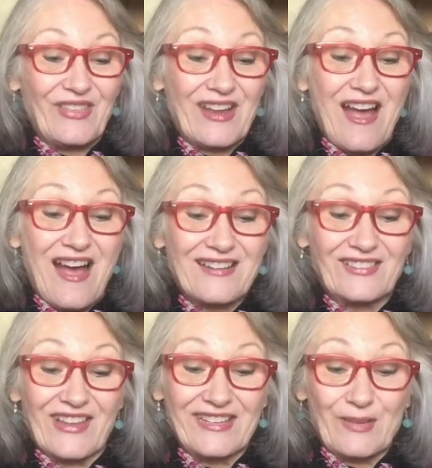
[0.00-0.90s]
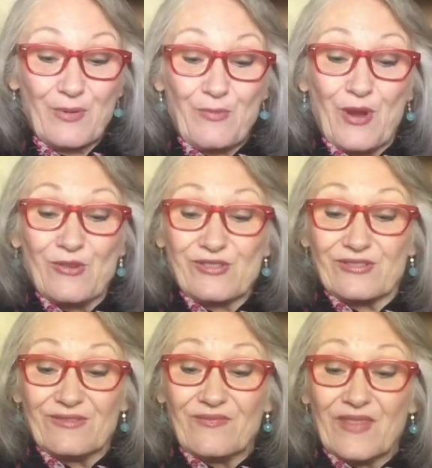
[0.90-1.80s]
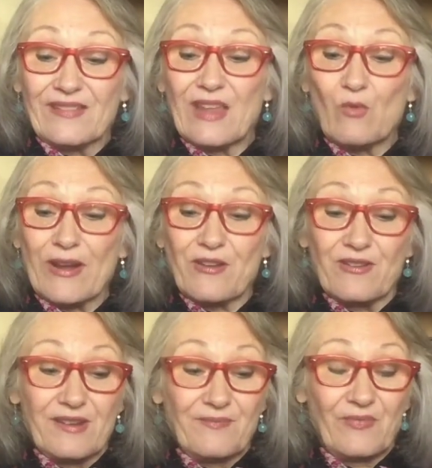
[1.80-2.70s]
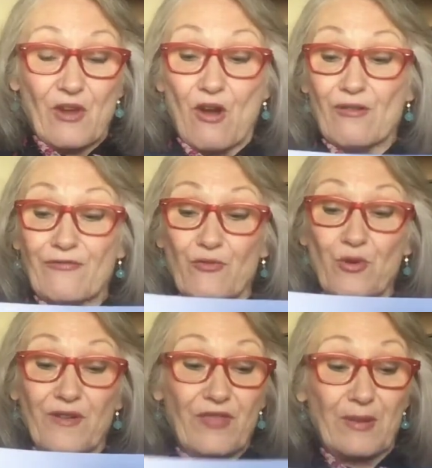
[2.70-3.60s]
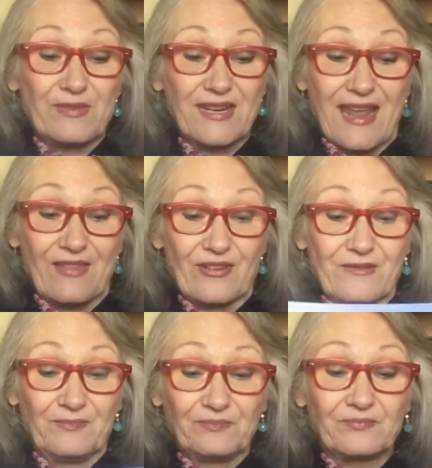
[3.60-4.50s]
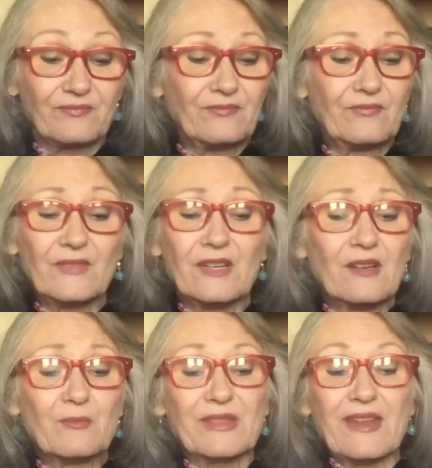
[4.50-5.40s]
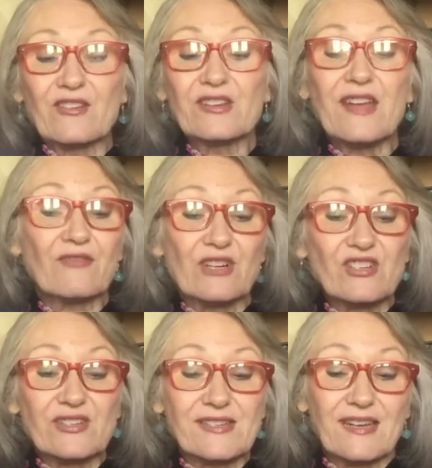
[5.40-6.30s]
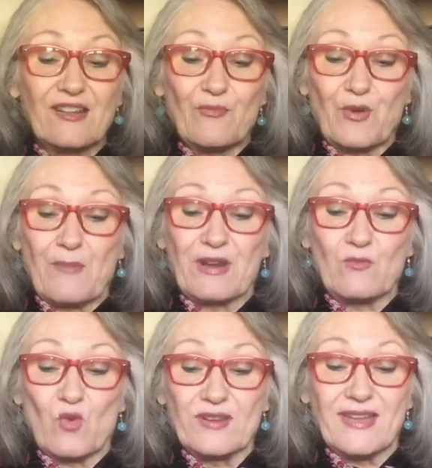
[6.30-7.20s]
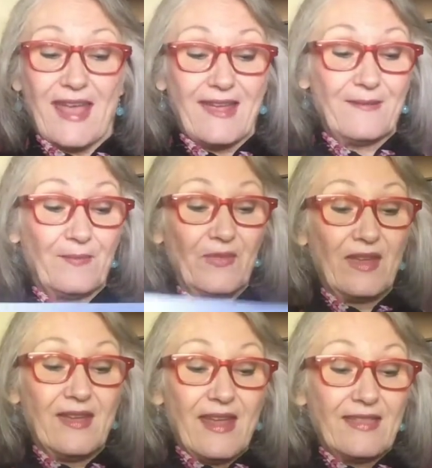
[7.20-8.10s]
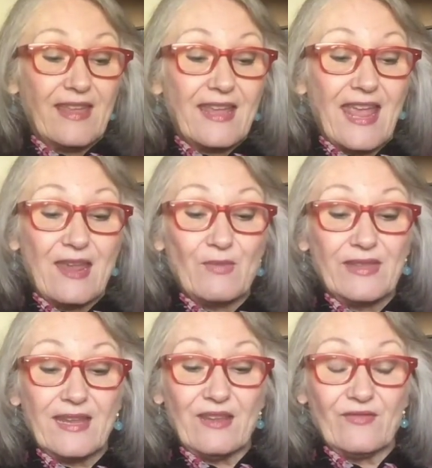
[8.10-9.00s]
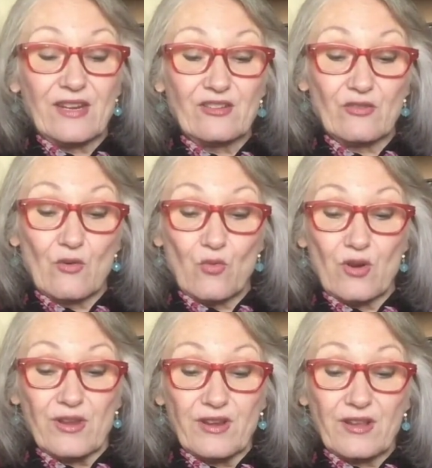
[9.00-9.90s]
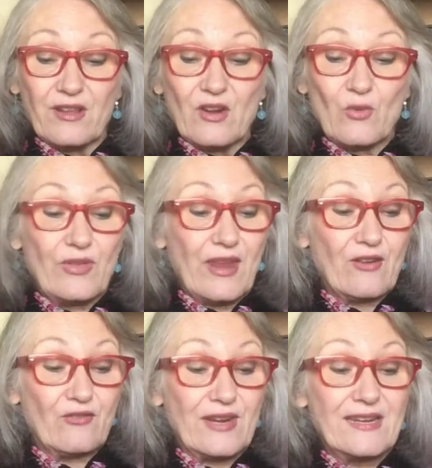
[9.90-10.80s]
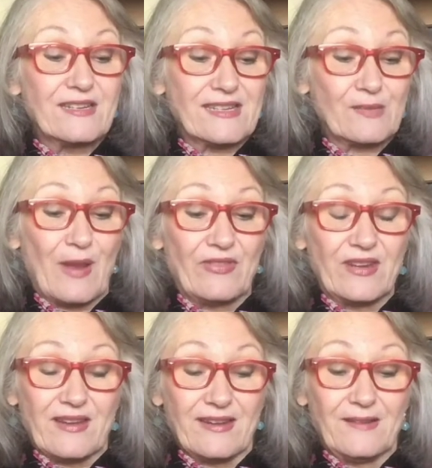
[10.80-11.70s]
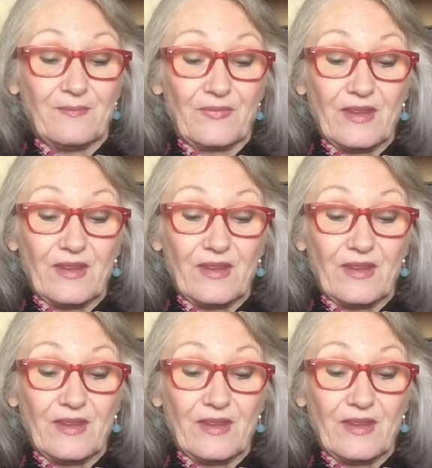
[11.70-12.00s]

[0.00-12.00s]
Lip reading: The cock liked the proposal, and they went on, all 4 of them together. But they could not reach the city of Bremen in one day, and they came in the evening to a wood, where they agreed to spend the night.